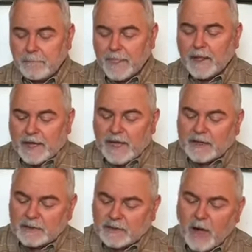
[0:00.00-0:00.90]
He
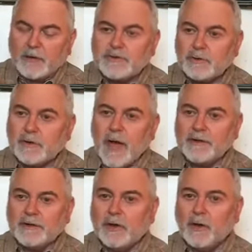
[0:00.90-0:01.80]
can cause you and I
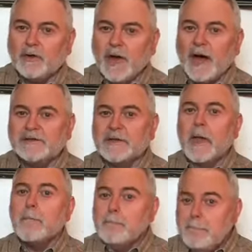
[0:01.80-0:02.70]
to know God's
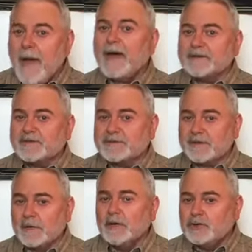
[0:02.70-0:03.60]
best
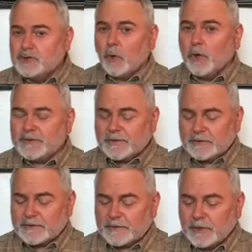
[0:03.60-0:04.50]
choices
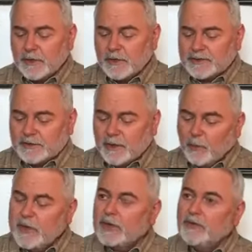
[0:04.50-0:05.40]
so that
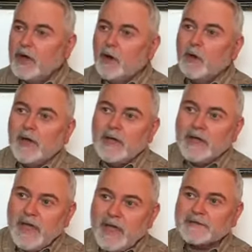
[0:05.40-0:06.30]
we can know
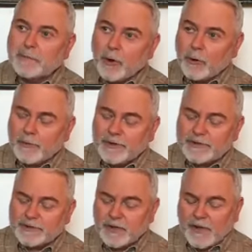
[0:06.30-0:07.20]
His purpose
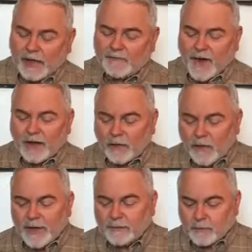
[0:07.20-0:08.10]
and follow
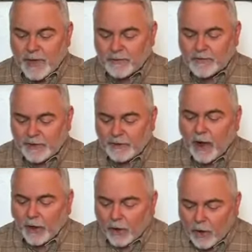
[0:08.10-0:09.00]
it rather than
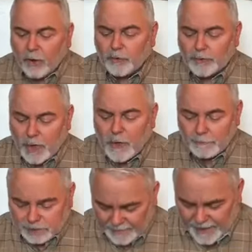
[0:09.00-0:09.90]
our own
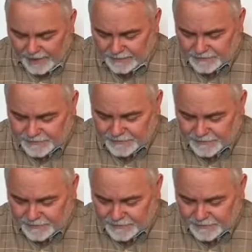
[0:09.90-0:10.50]
plans.